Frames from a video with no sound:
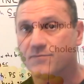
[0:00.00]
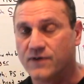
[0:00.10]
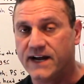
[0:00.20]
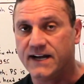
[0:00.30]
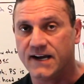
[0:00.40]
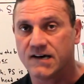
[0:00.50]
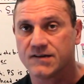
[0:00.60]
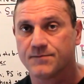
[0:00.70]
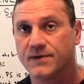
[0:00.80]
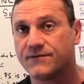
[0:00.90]
for brain
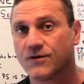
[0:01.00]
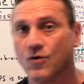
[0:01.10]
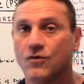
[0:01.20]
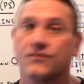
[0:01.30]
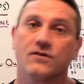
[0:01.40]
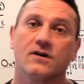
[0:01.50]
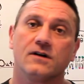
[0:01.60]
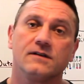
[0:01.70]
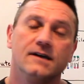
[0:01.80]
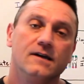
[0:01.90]
health, but for
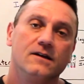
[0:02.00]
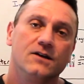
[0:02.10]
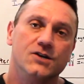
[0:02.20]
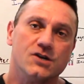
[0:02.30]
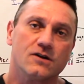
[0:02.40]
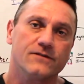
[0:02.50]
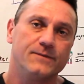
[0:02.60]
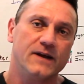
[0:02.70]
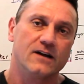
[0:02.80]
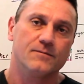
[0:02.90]
overall nerve
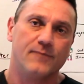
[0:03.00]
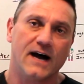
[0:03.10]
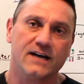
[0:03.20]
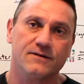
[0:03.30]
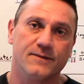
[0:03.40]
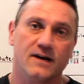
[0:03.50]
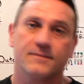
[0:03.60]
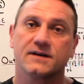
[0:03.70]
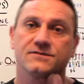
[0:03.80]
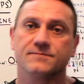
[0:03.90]
repair, body
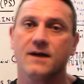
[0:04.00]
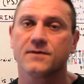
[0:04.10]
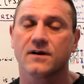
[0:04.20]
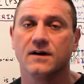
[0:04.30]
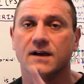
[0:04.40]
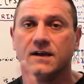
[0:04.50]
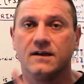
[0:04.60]
repair, because remember,